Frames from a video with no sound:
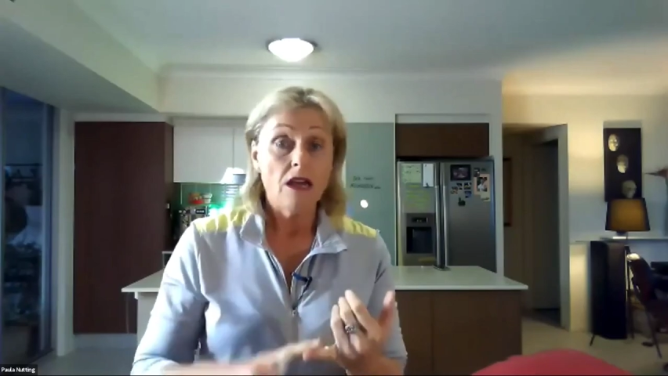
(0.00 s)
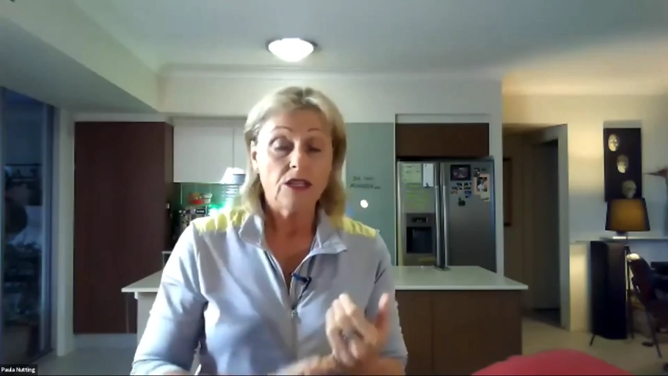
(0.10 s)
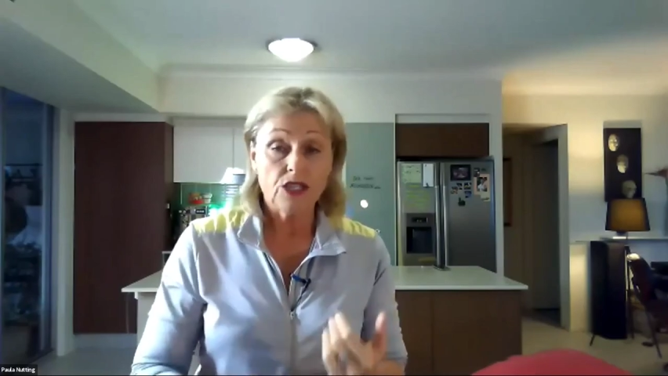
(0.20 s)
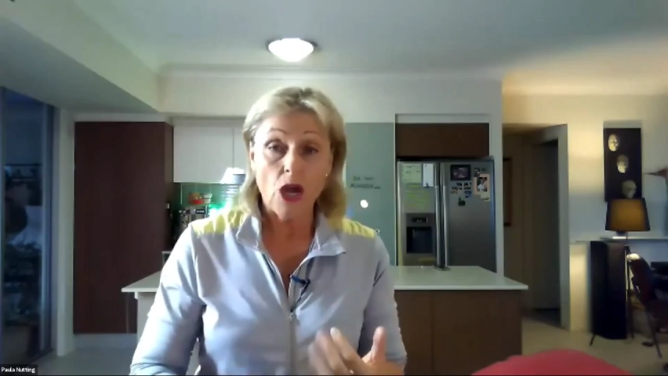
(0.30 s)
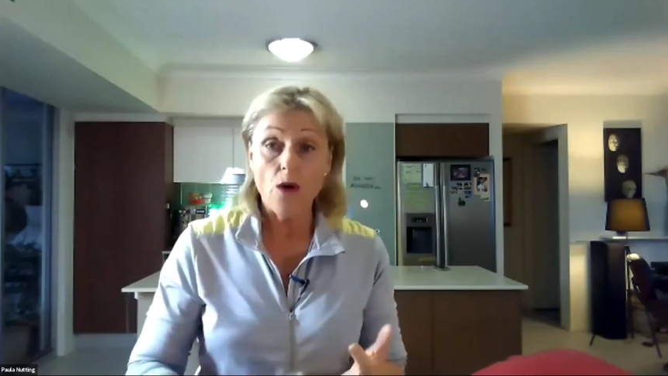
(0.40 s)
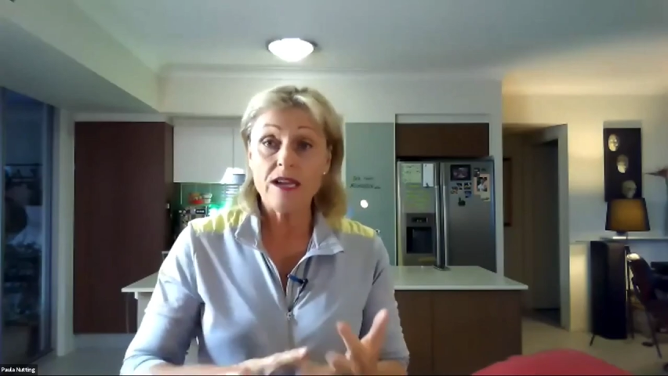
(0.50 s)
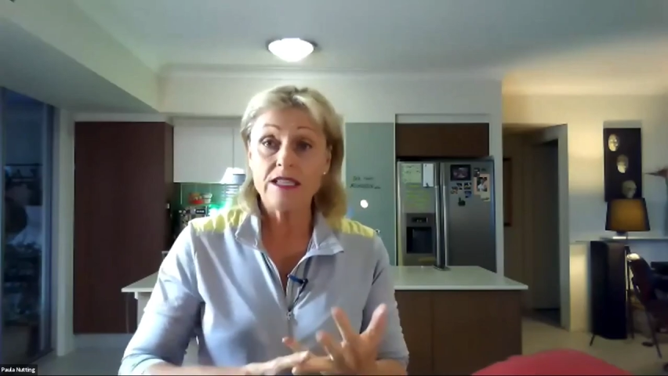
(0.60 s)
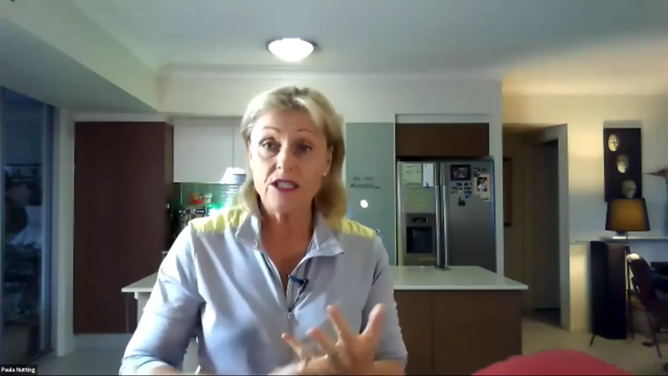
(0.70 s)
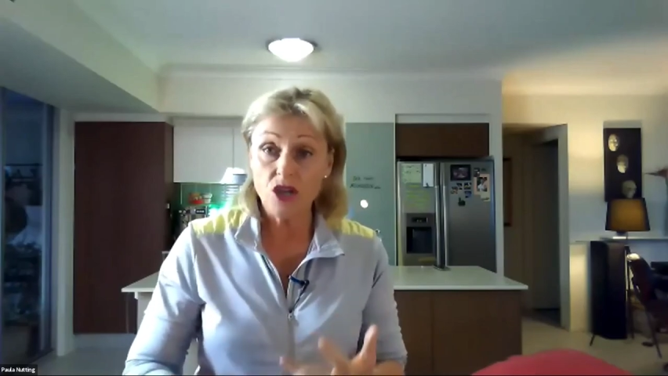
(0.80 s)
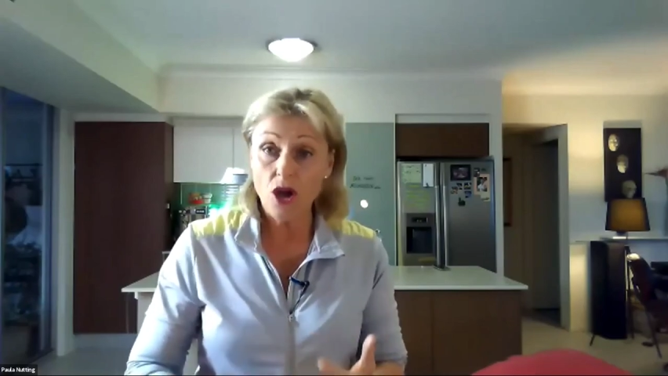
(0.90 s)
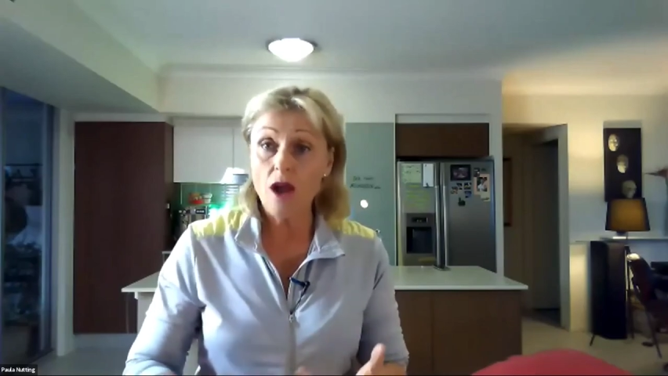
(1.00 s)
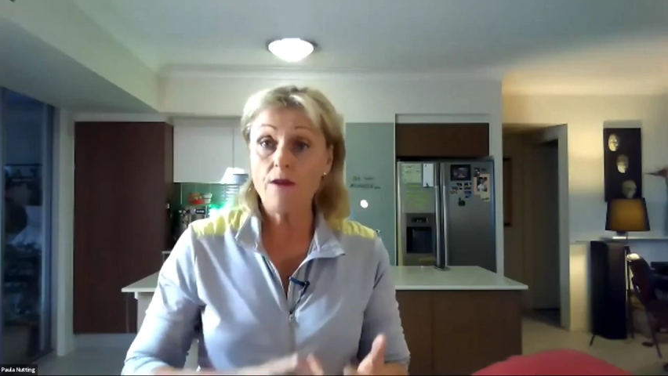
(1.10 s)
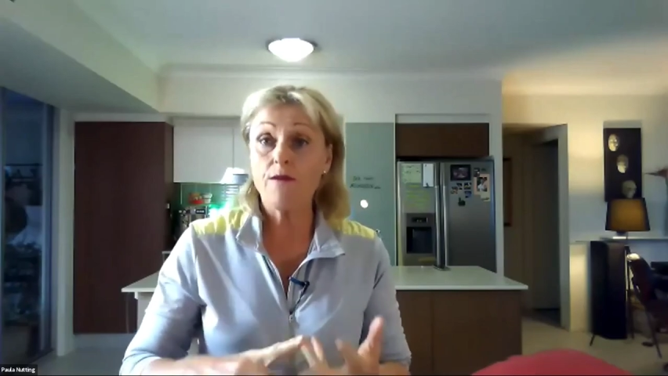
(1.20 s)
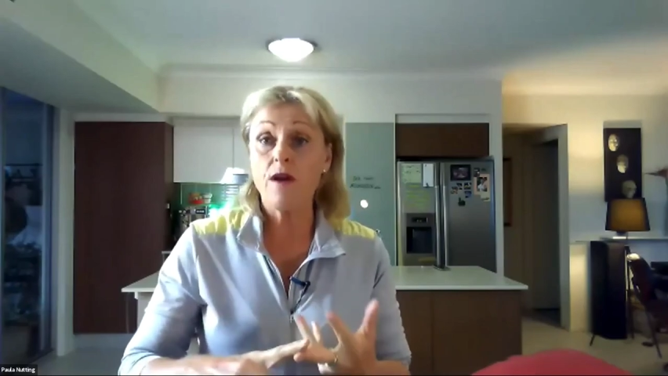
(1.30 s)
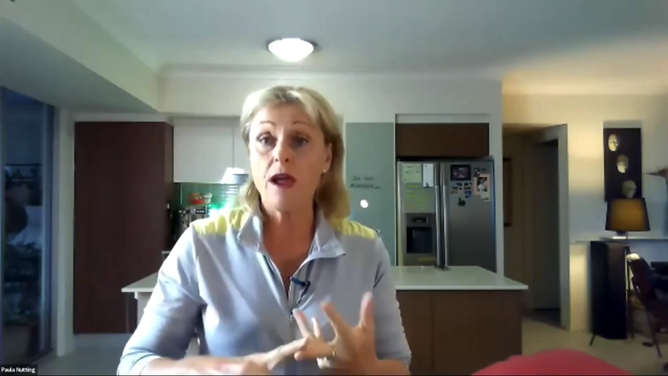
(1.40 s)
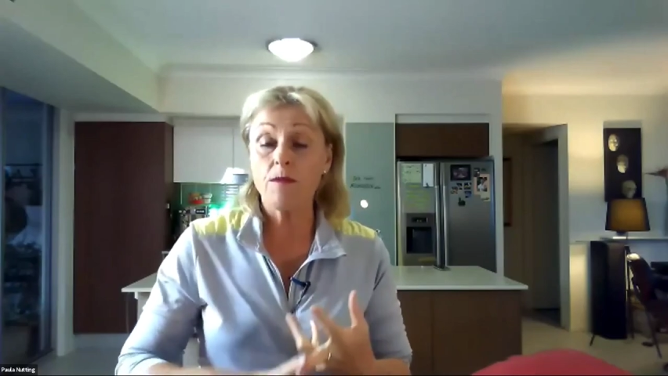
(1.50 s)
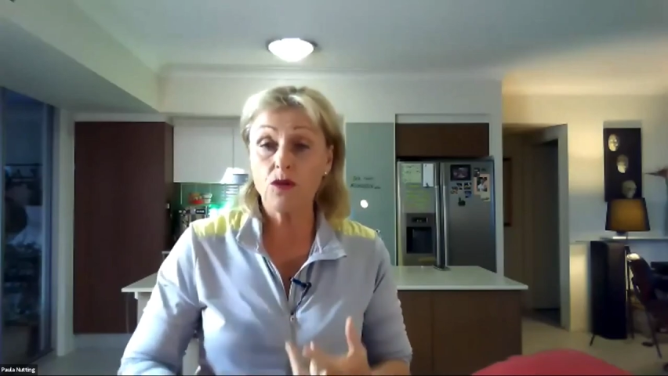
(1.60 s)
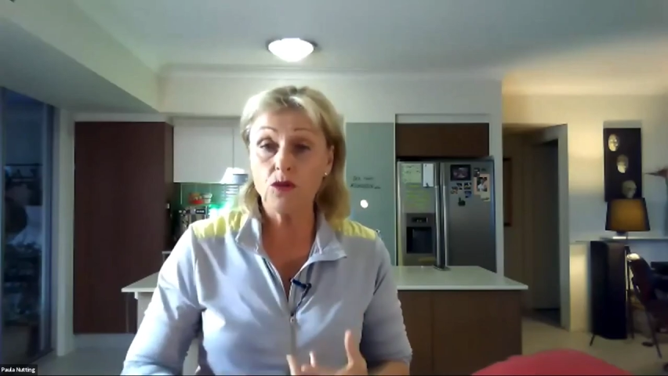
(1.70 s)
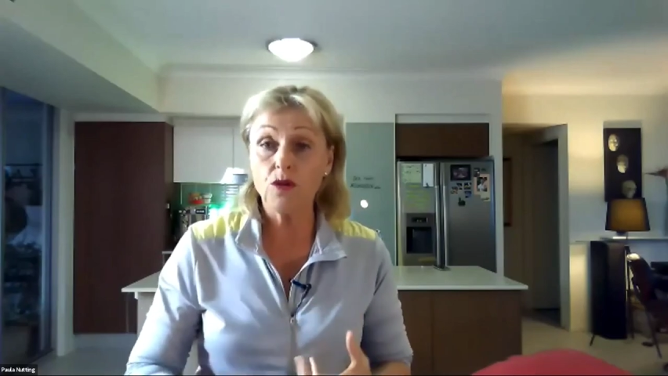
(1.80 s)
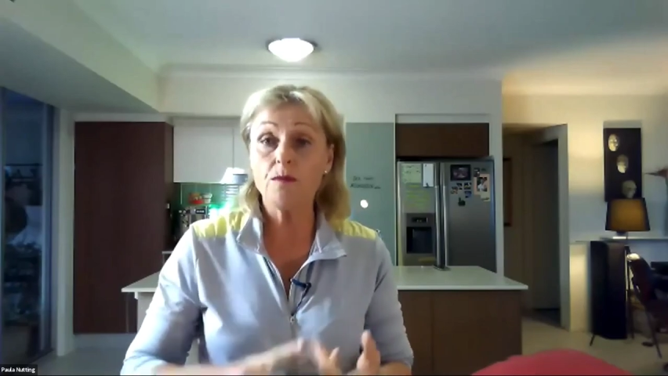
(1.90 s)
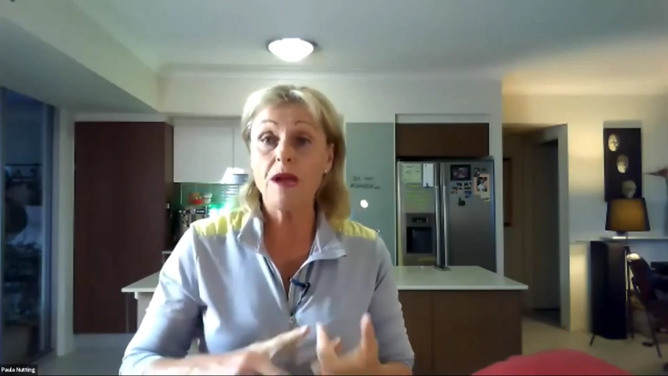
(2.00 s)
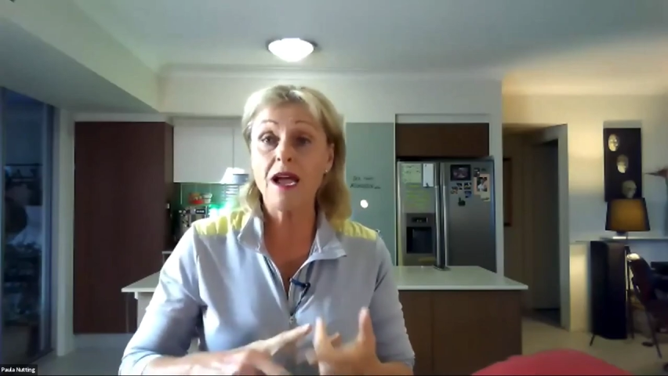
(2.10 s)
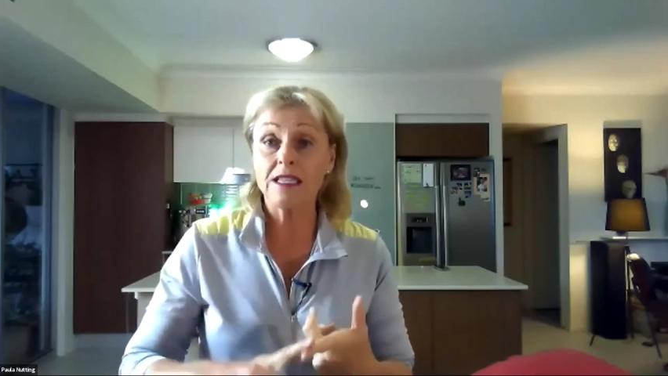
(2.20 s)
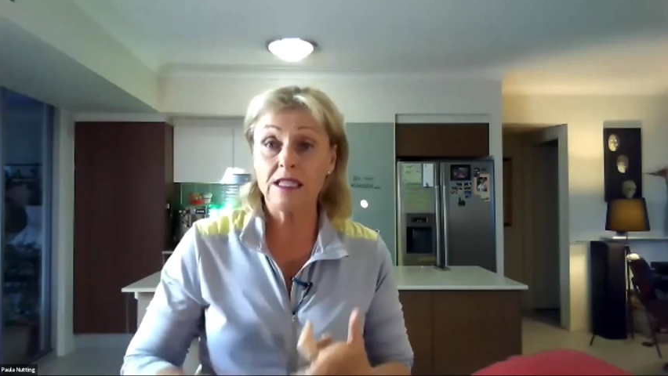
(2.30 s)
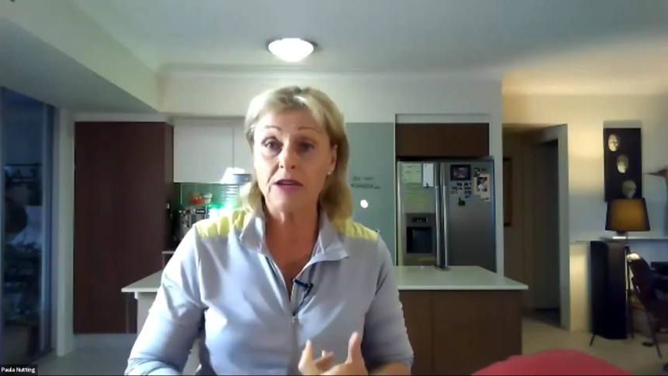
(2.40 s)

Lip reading: psoas, diaphragm, glute max,